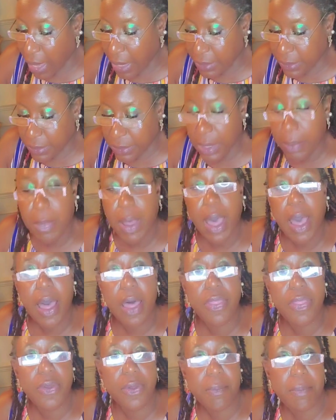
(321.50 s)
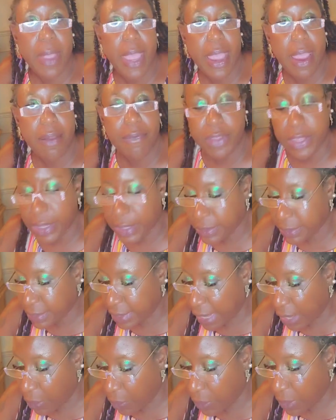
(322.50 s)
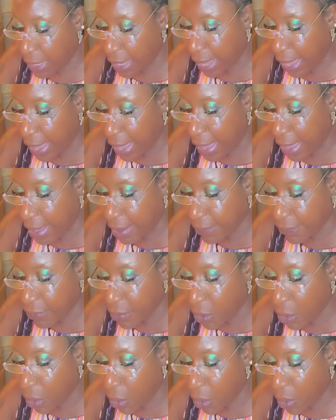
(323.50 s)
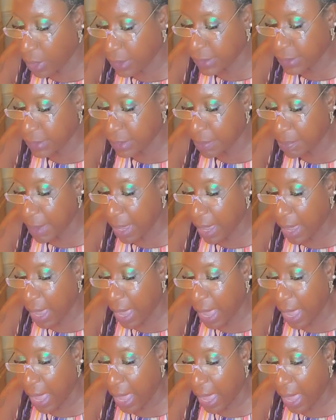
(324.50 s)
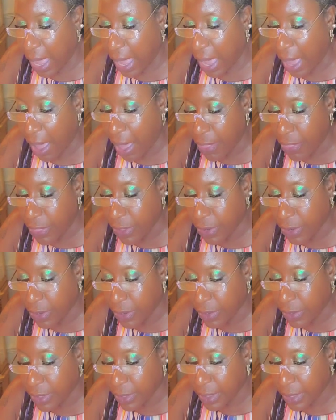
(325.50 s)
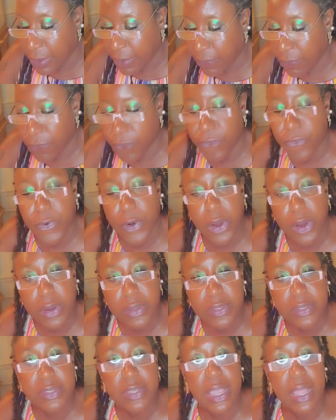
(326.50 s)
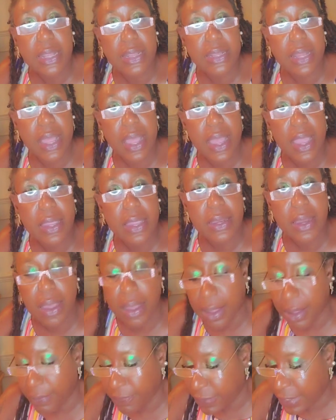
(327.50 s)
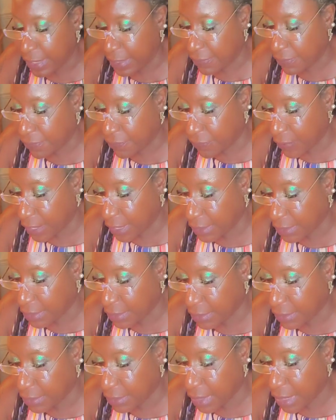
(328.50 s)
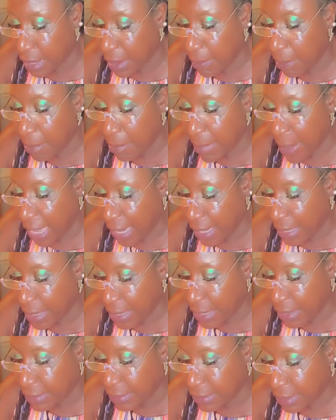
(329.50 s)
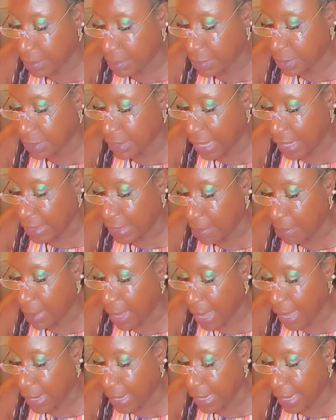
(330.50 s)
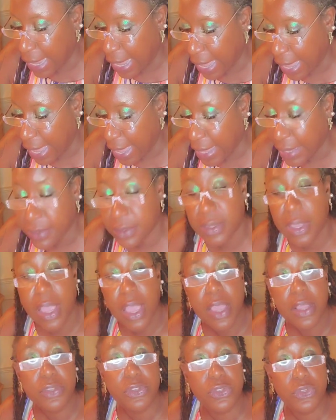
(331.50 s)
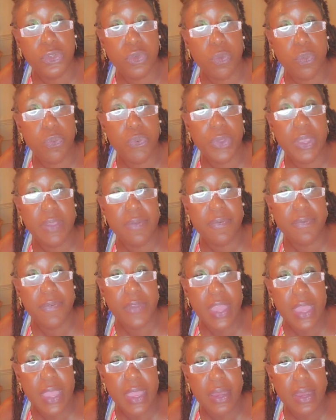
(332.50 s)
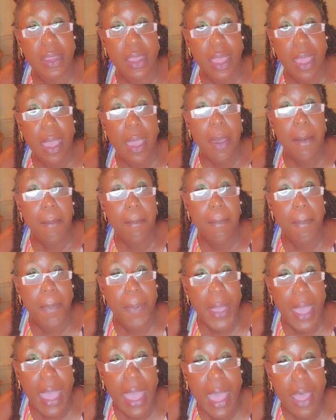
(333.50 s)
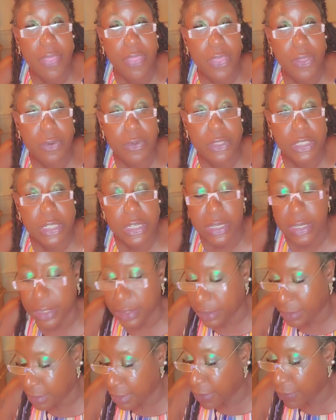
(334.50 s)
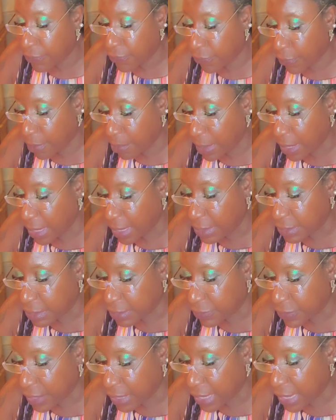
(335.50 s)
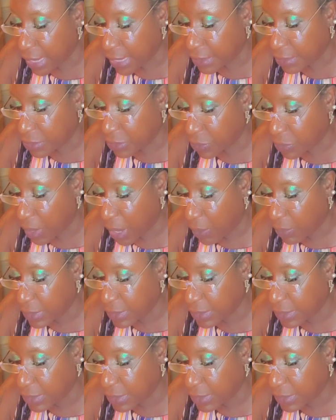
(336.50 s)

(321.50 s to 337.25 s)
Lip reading: some other barriers that we have, or some other first line of defense mechanisms that the body has to prevent pathogens from entering into our